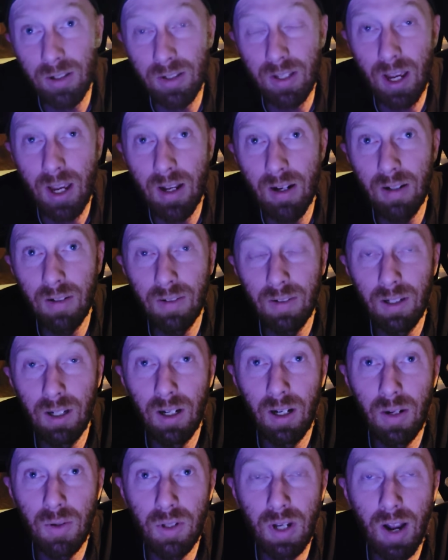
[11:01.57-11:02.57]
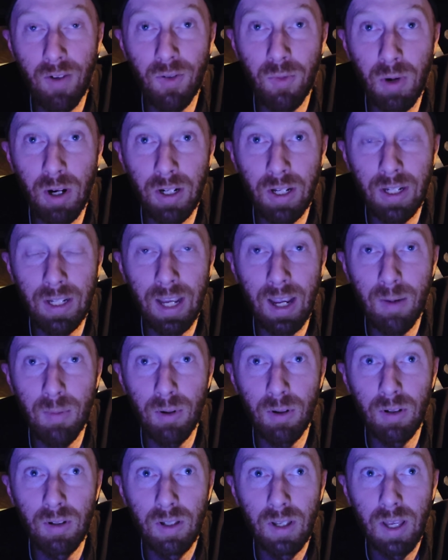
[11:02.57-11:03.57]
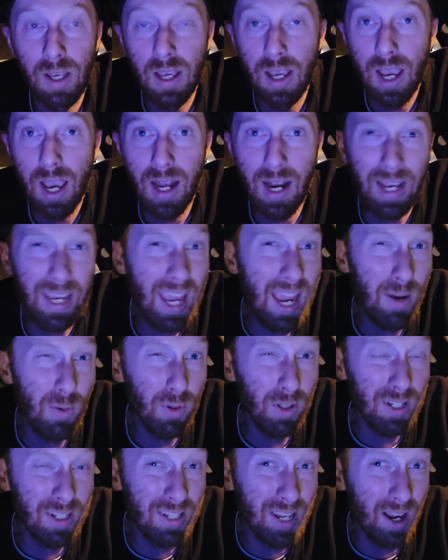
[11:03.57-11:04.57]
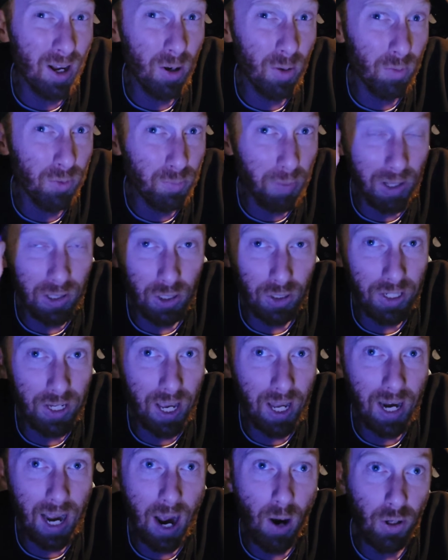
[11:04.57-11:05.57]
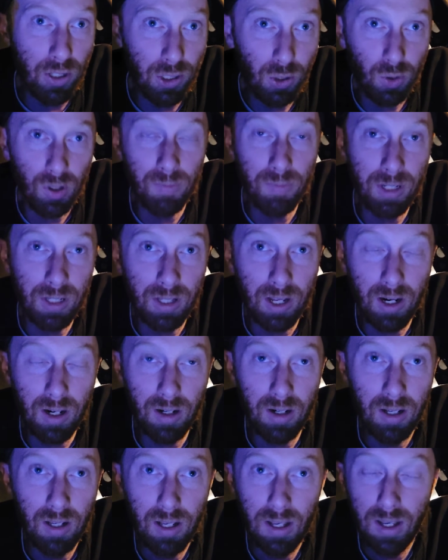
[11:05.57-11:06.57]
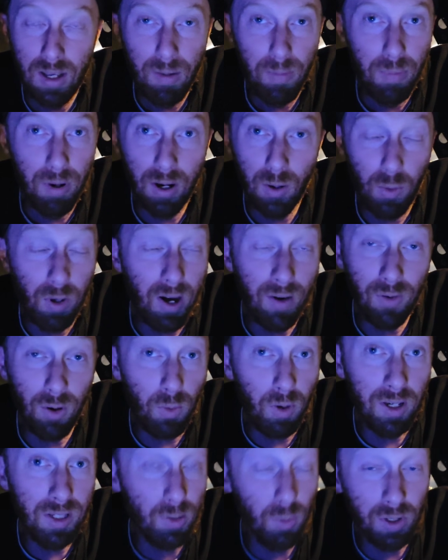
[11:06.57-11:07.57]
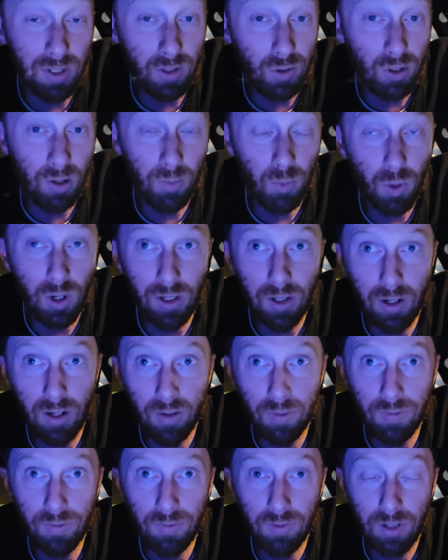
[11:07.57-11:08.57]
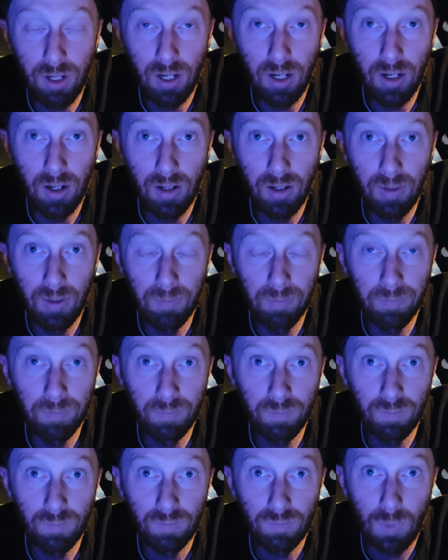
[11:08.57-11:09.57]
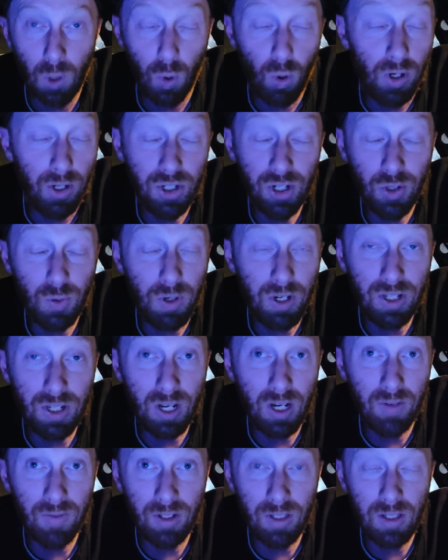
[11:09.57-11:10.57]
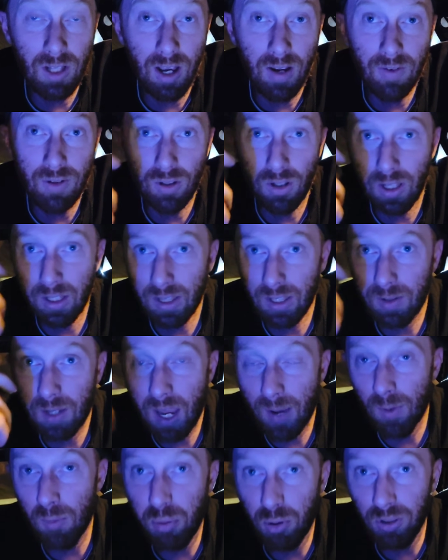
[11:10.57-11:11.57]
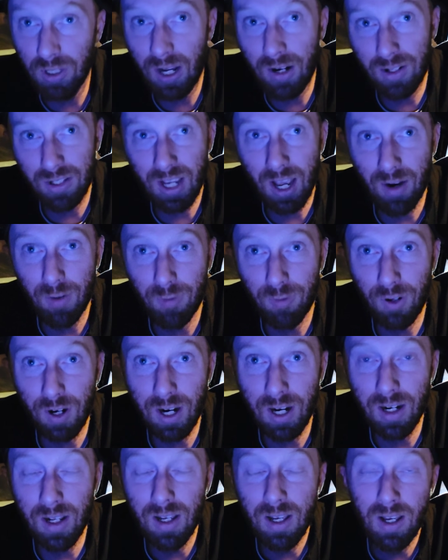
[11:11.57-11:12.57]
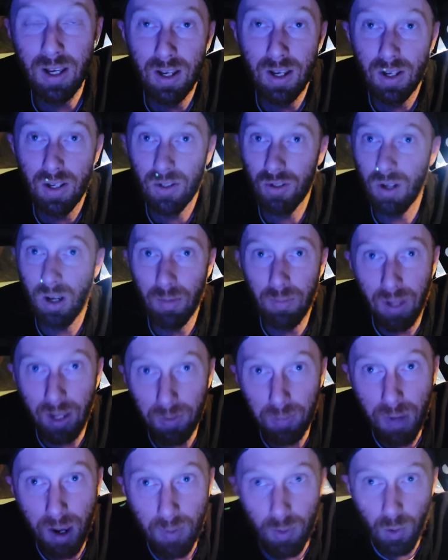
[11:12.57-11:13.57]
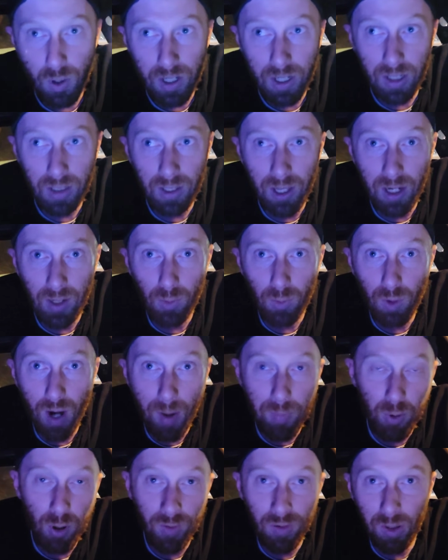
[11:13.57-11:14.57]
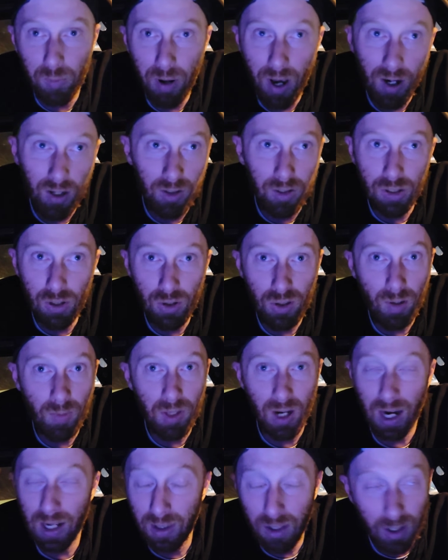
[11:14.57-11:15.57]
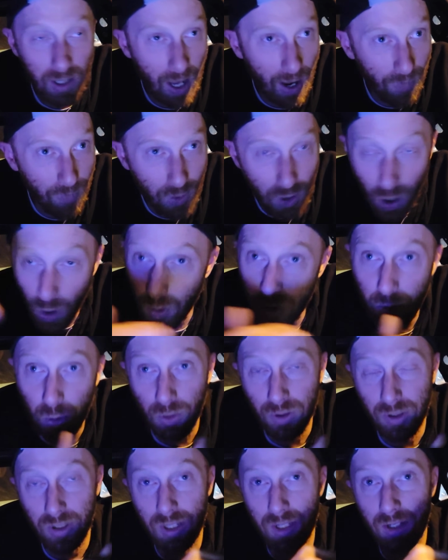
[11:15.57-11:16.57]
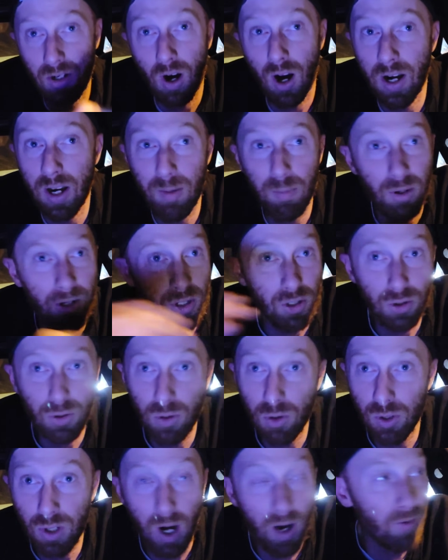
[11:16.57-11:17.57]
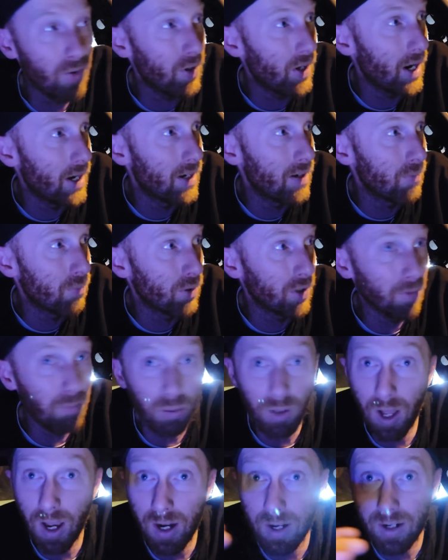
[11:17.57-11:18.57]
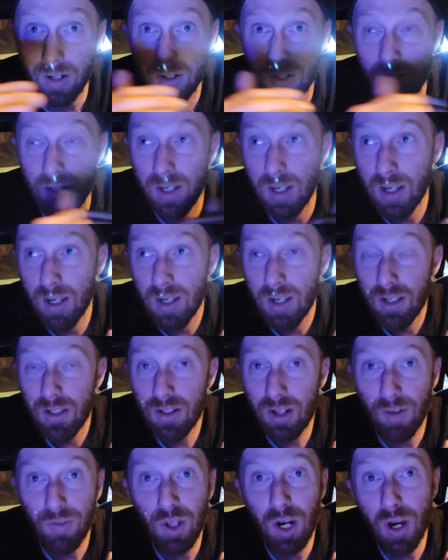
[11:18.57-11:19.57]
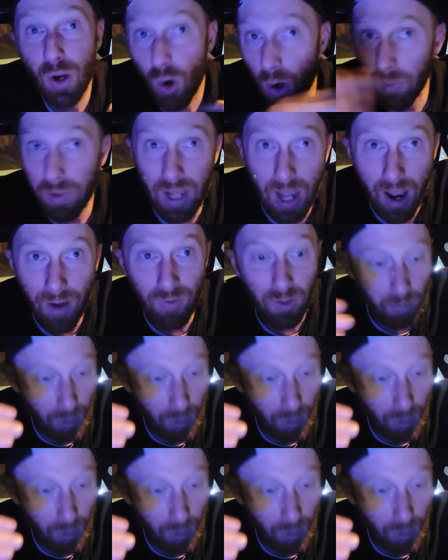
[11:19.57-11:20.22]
side. Uh, it was an aftermarket cable, and I can't really tell by looking at it how it's crimped in there, but whatever it was, it wasn't crimped well enough. Um, or it's just reached the end of its life. So like the cable pulled out, it's kind of frayed. So I'm like, maybe we can like wrap it over the pedal and do something. I literally have no tools in this car. I didn't bring a screwdriver. I didn't bring pliers. Stuff that I normally have in